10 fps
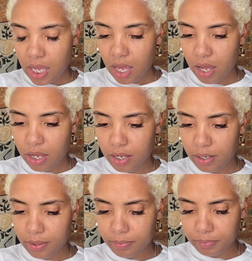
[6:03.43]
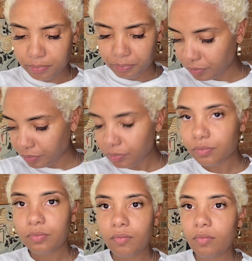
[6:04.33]

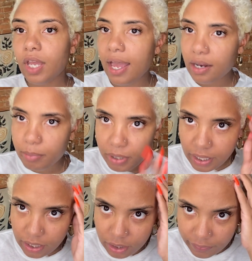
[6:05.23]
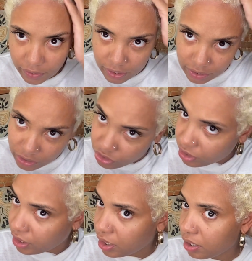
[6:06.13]
I didn't put like a leave-in
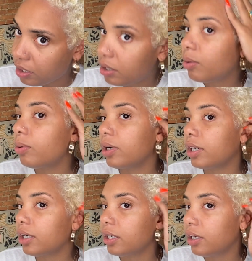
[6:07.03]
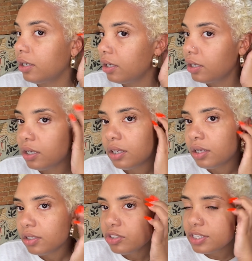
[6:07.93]
conditioner, or
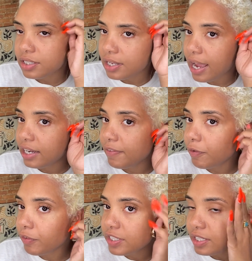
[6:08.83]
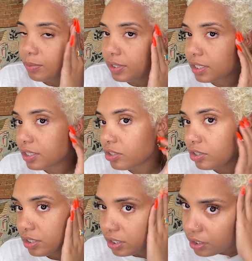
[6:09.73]
just I didn't even rinse it with
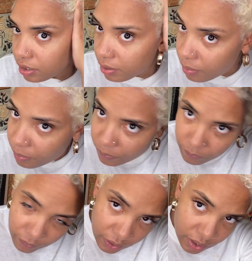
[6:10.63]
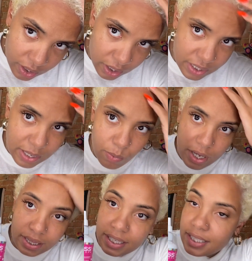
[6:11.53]
conditioner because I
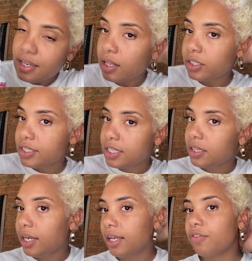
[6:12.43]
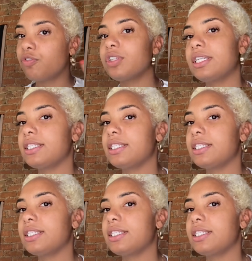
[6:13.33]
want this color to like really